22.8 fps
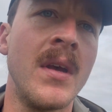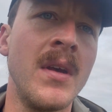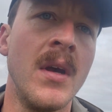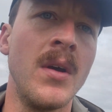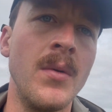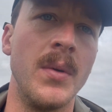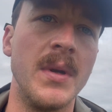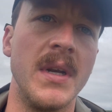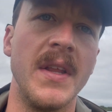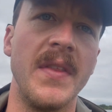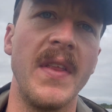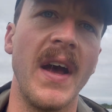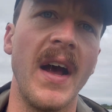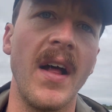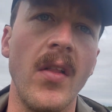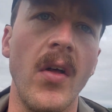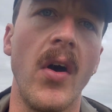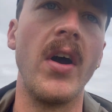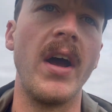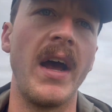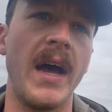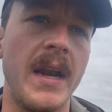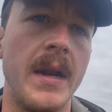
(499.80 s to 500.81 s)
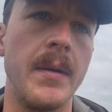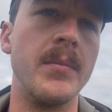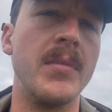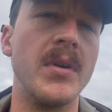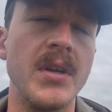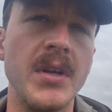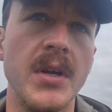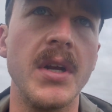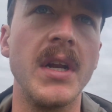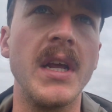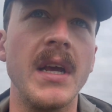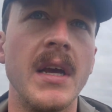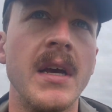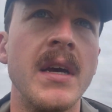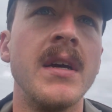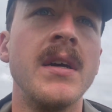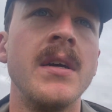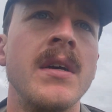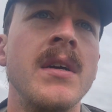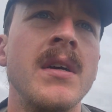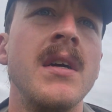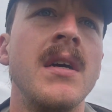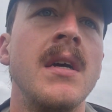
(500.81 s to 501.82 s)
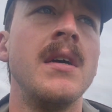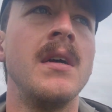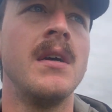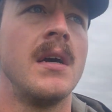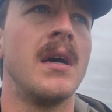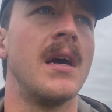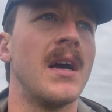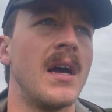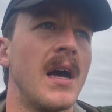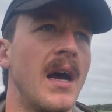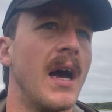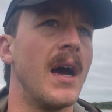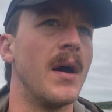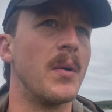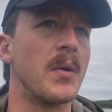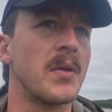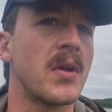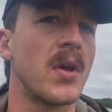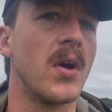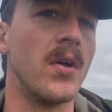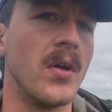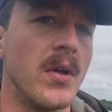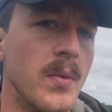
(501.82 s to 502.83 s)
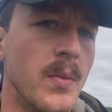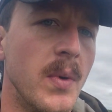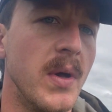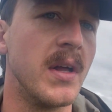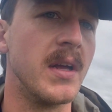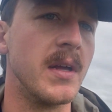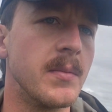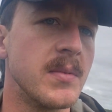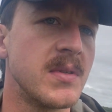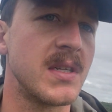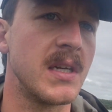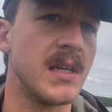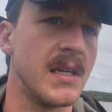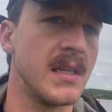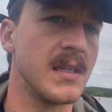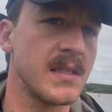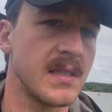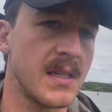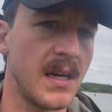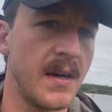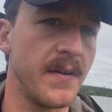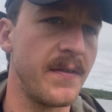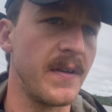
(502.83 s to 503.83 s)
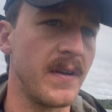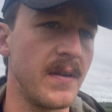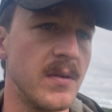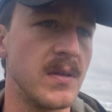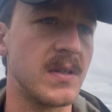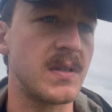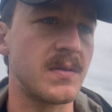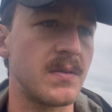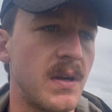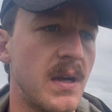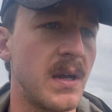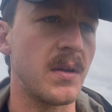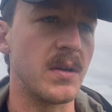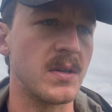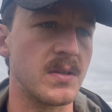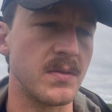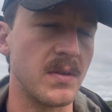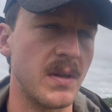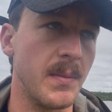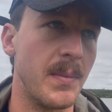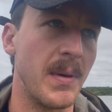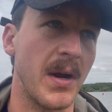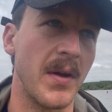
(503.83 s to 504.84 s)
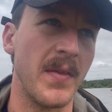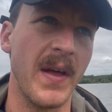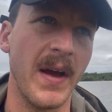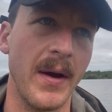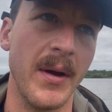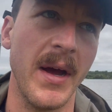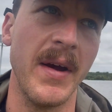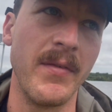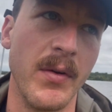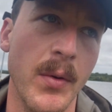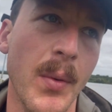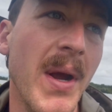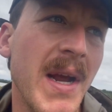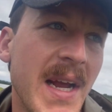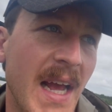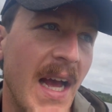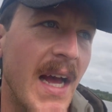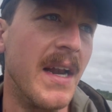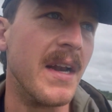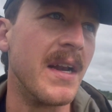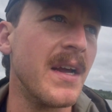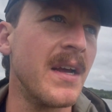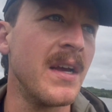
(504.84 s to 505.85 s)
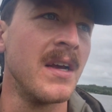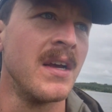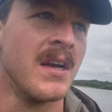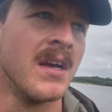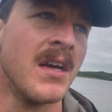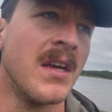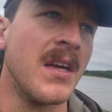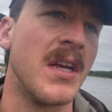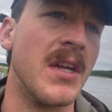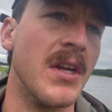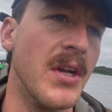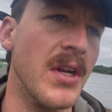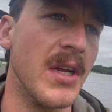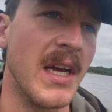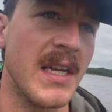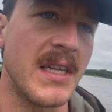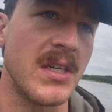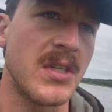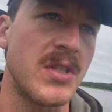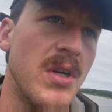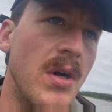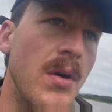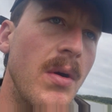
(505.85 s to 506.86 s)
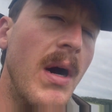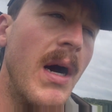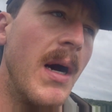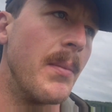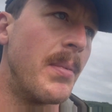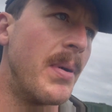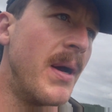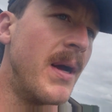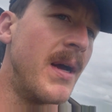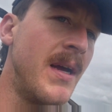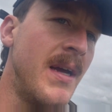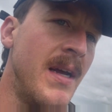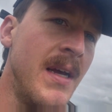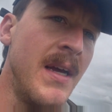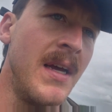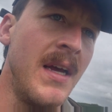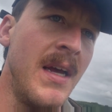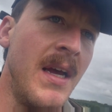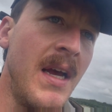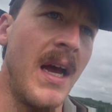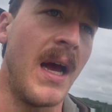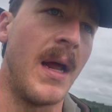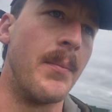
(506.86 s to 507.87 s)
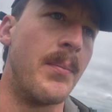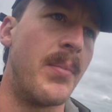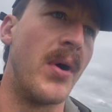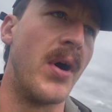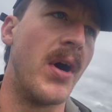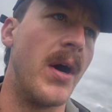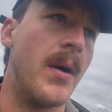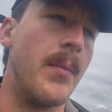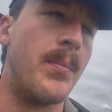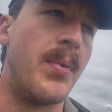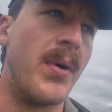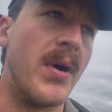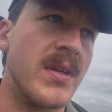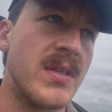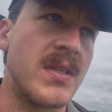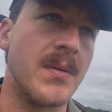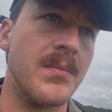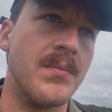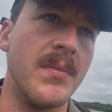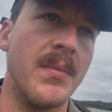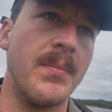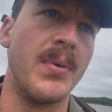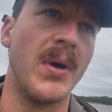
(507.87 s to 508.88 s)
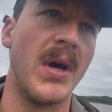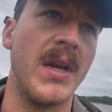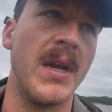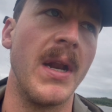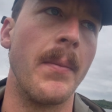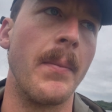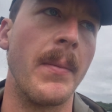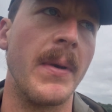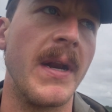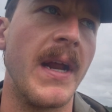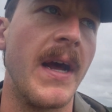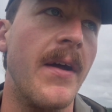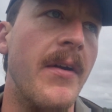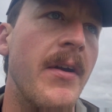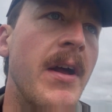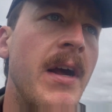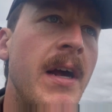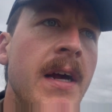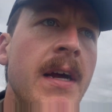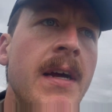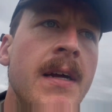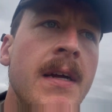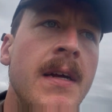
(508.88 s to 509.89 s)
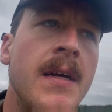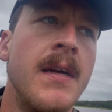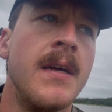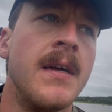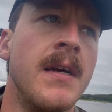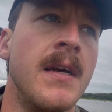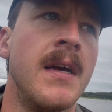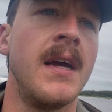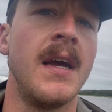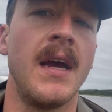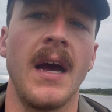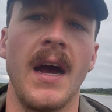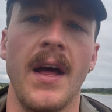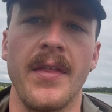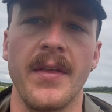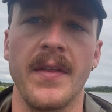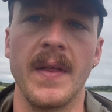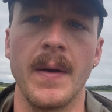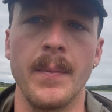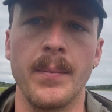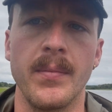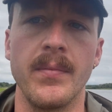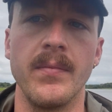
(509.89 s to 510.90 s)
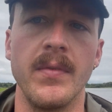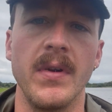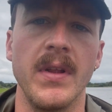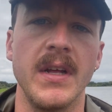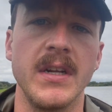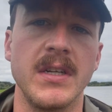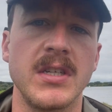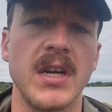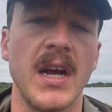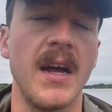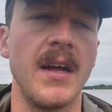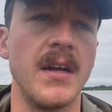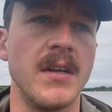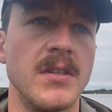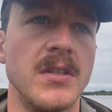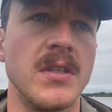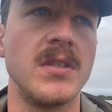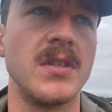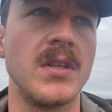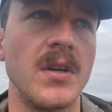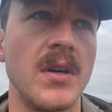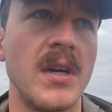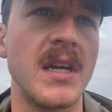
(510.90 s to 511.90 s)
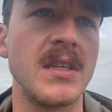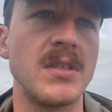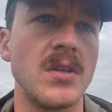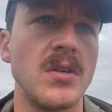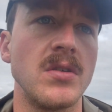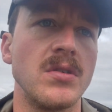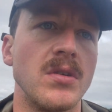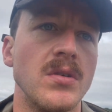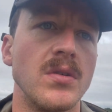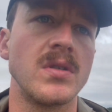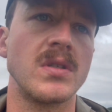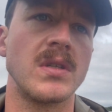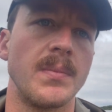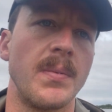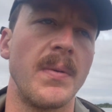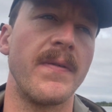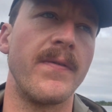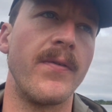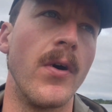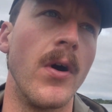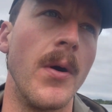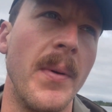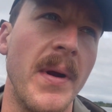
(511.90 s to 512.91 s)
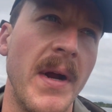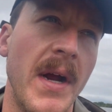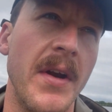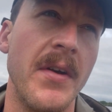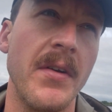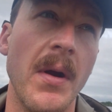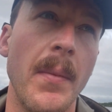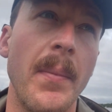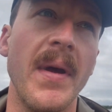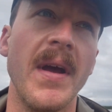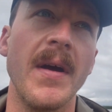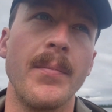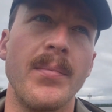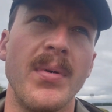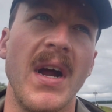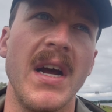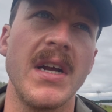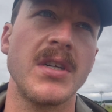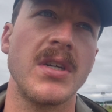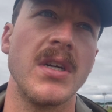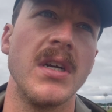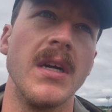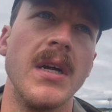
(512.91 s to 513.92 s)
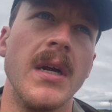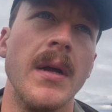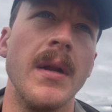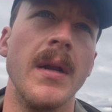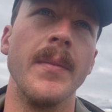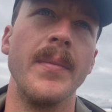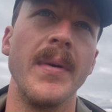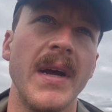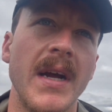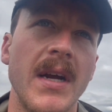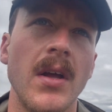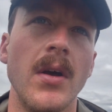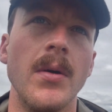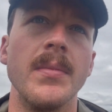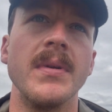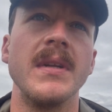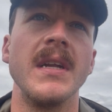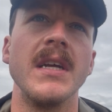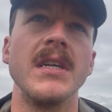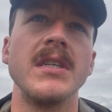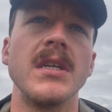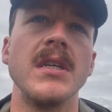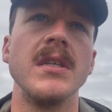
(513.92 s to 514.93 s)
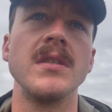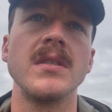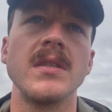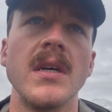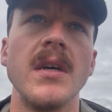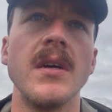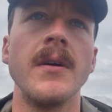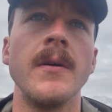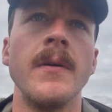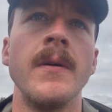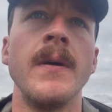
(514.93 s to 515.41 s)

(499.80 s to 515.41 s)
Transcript: We did that a lot at Edinburgh Uni with Colin Williamson and stuff. He was really big on that. Every weekend, you had to show up and put a number down. I think that really challenges you, gets you used to performing under a bit of pressure and a bit of competition. So